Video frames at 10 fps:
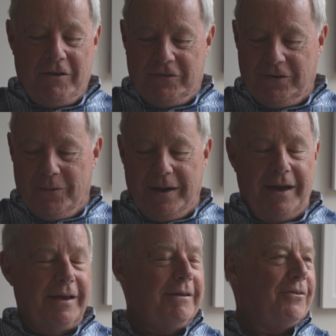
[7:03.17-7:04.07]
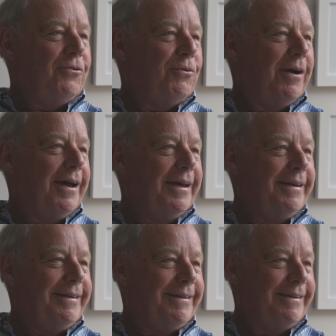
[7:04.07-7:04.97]
So I
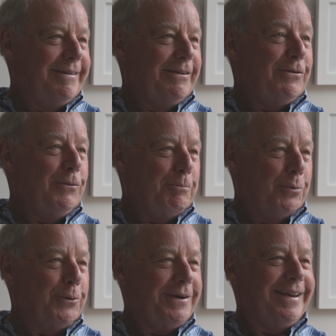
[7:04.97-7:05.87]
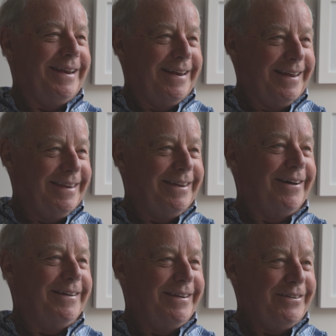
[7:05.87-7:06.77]
tried to do poorly in the
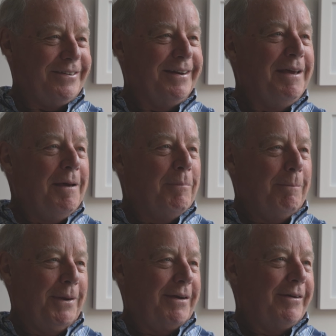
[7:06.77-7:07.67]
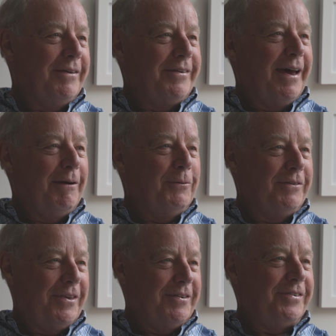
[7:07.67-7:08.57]
audition, but because I
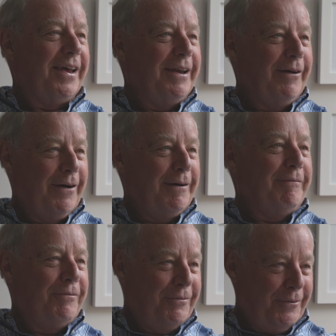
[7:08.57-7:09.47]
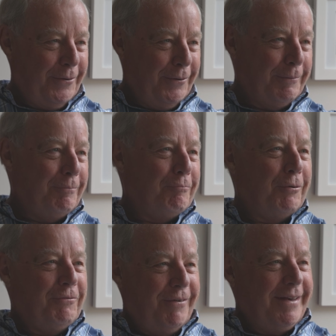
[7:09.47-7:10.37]
was the son of her
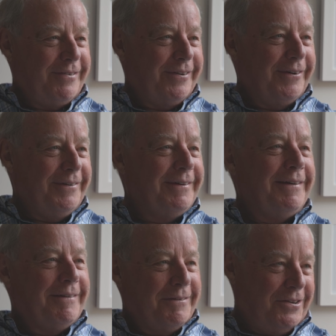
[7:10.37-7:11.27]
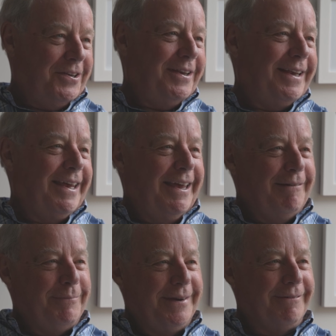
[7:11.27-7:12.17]
professor, she
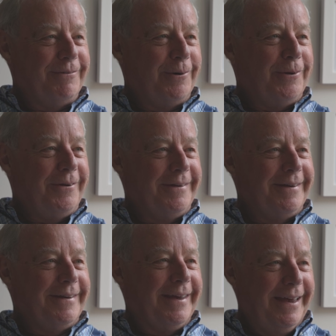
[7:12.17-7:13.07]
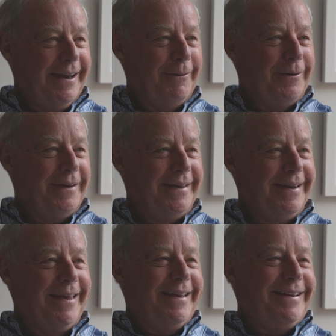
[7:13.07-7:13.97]
gave me a role anyway
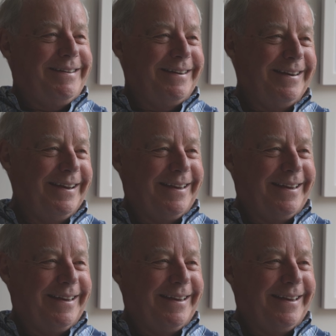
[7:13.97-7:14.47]
in it.